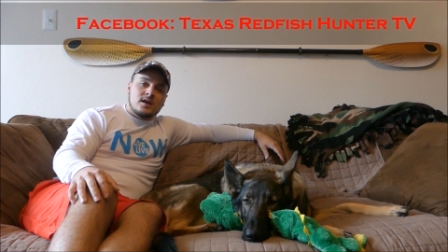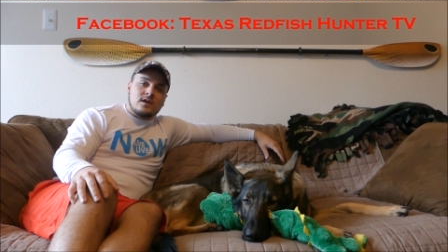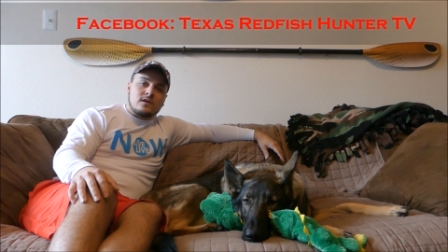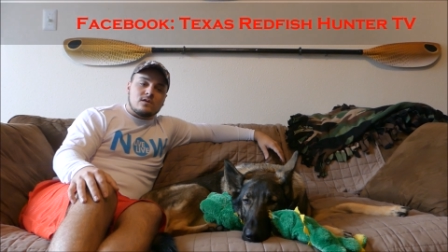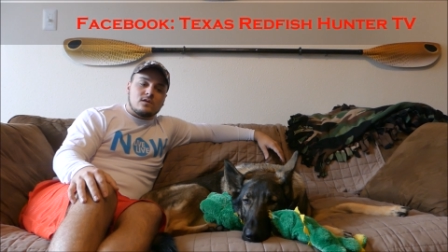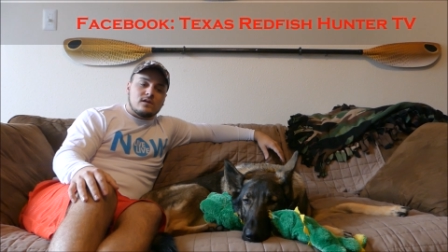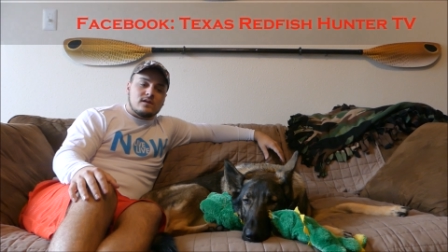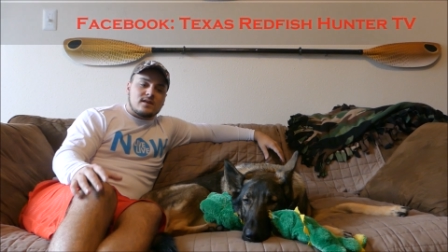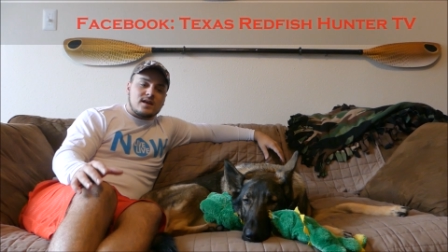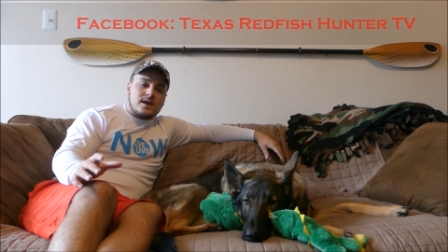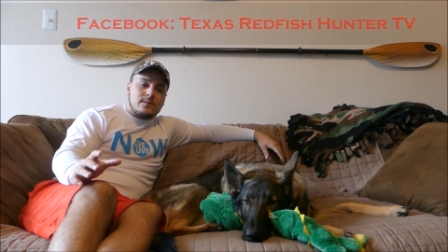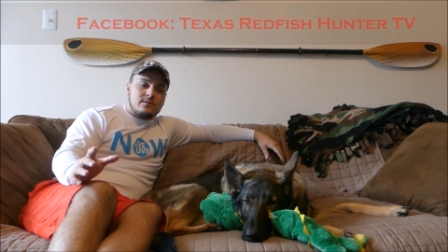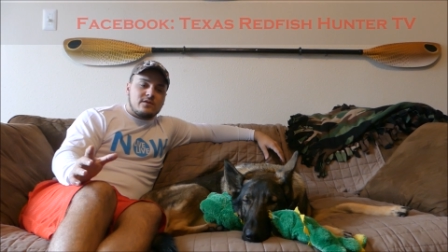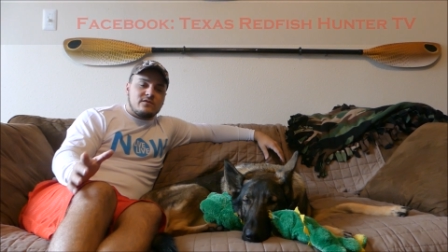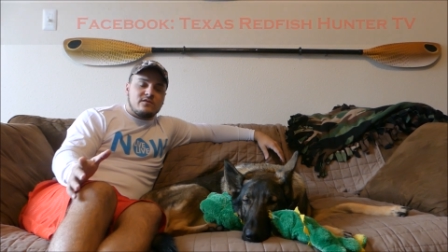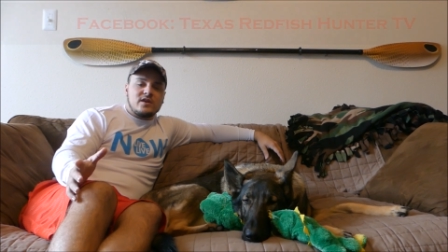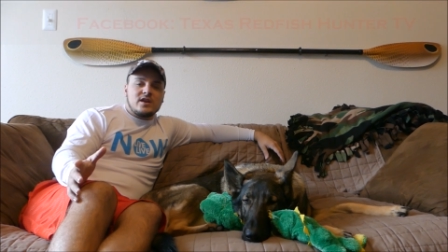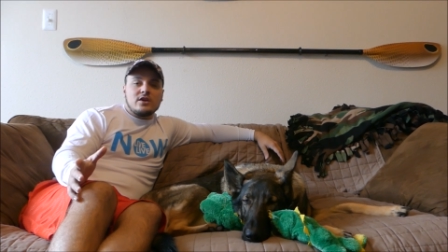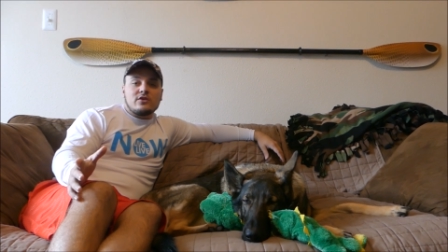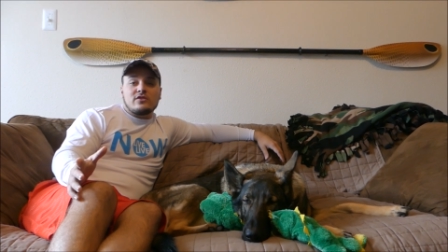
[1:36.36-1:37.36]
So the types
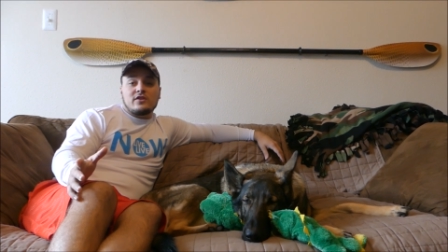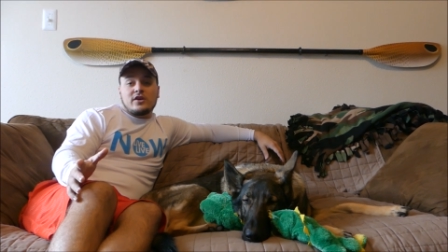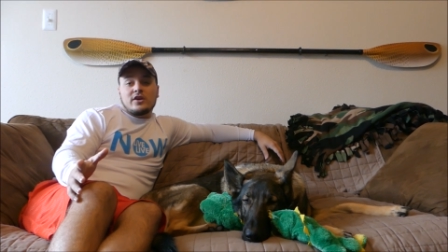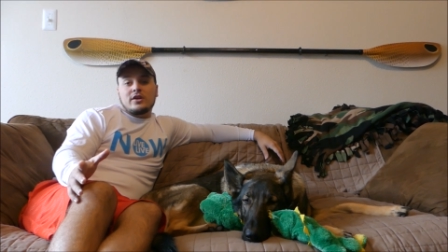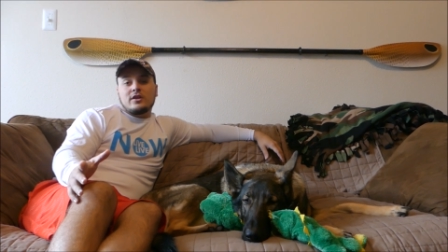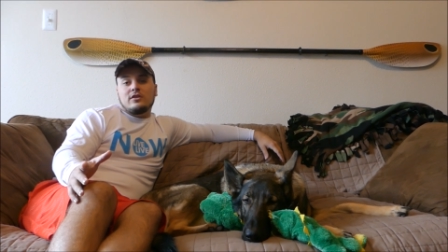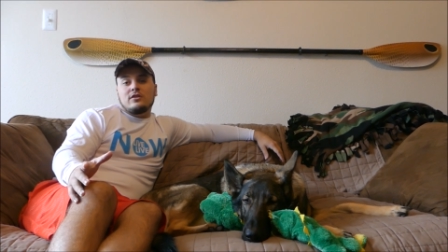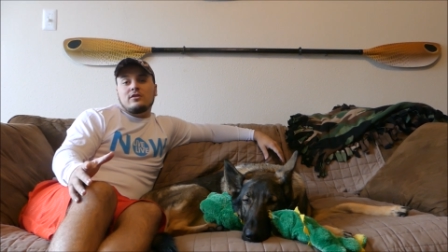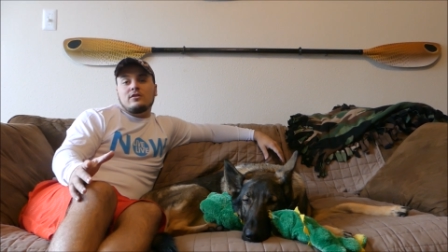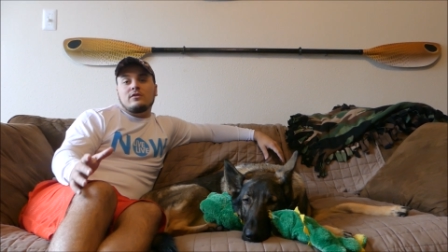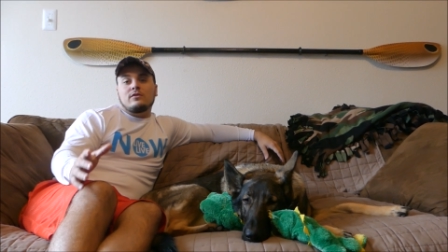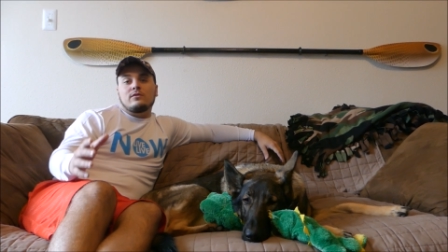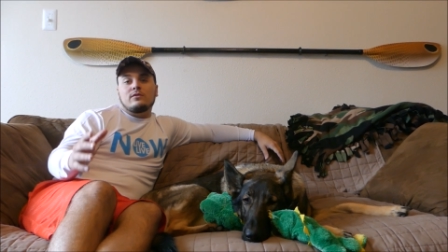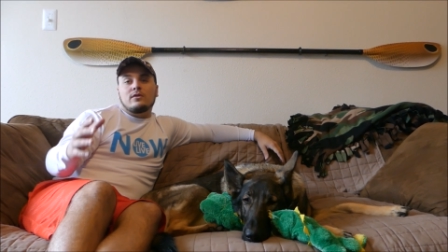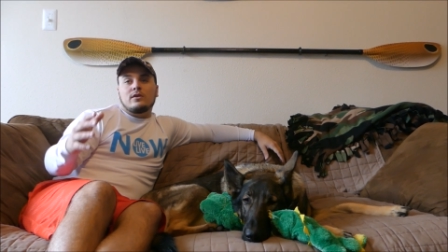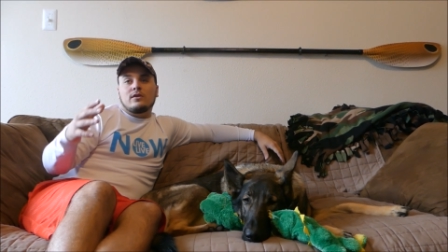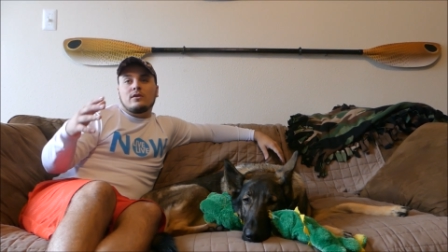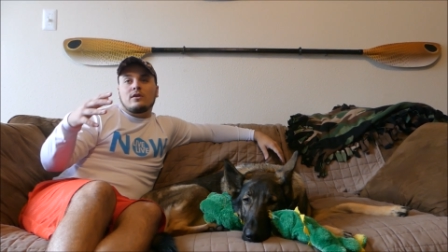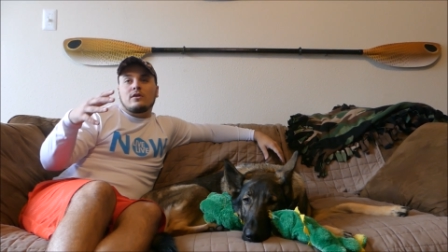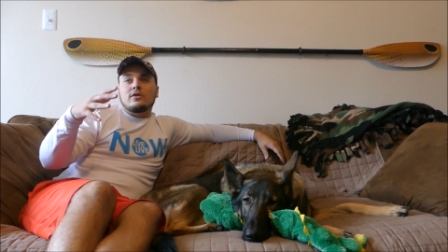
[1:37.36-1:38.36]
of videos that you're going to
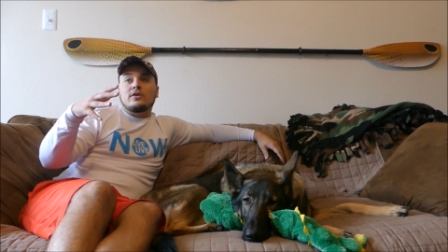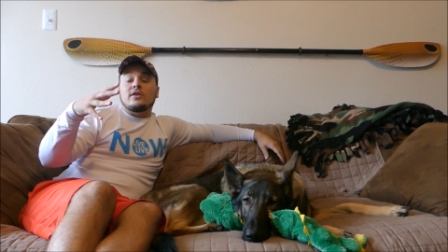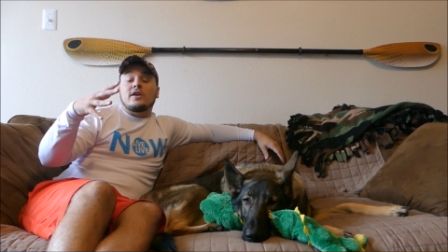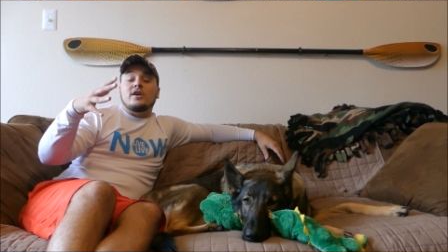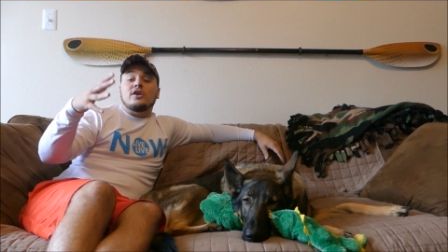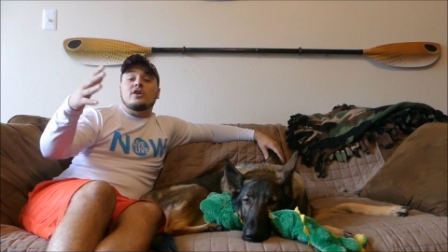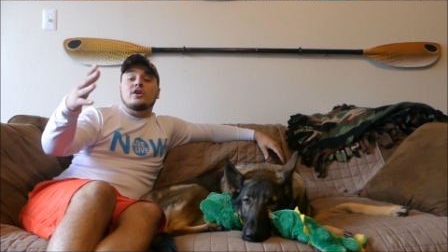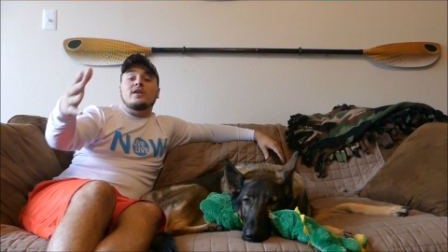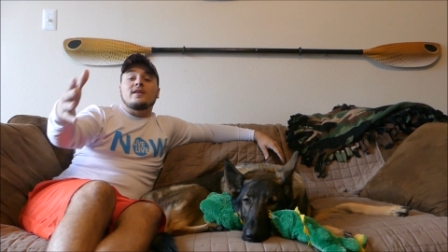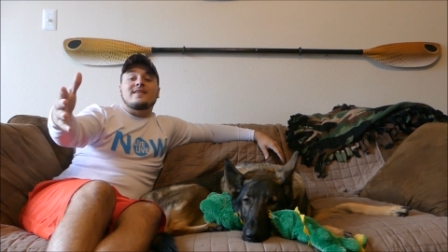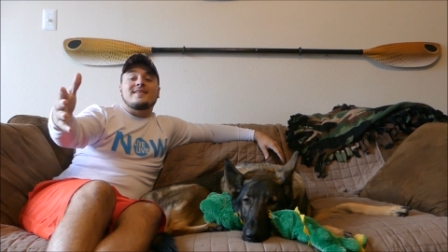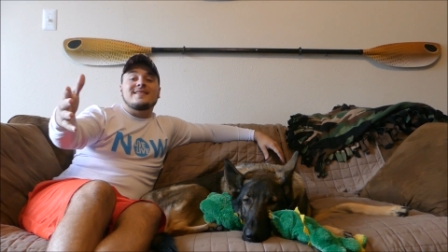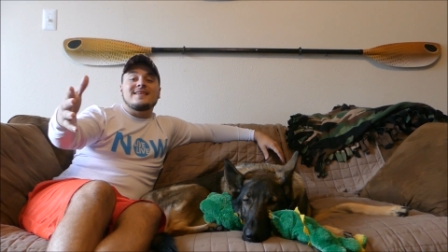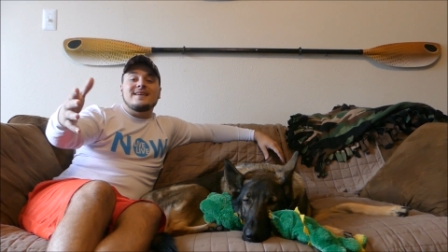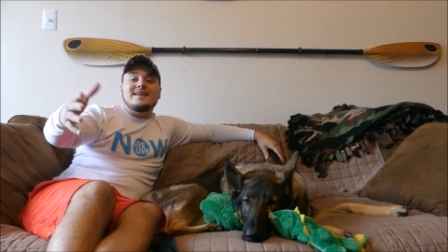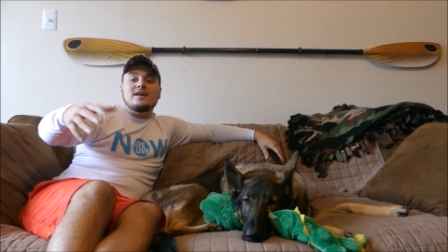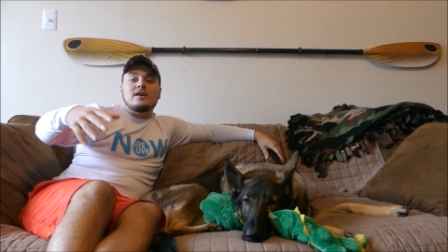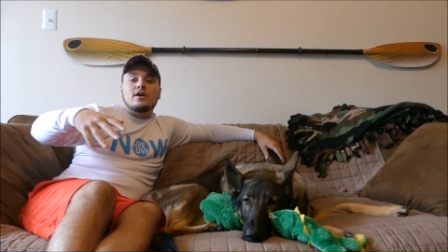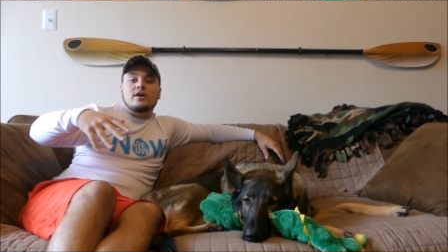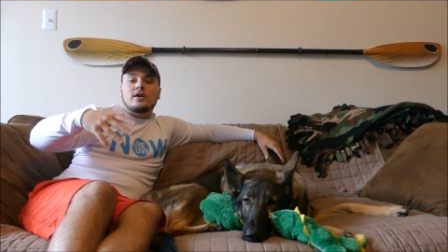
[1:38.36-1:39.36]
do, or that you're going to
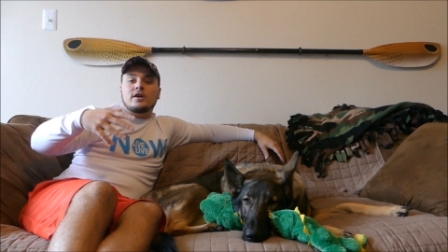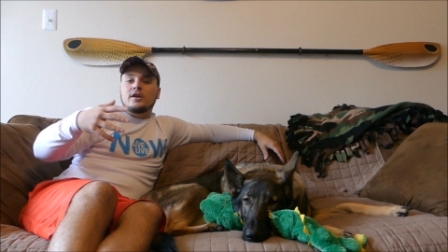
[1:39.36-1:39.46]
see are,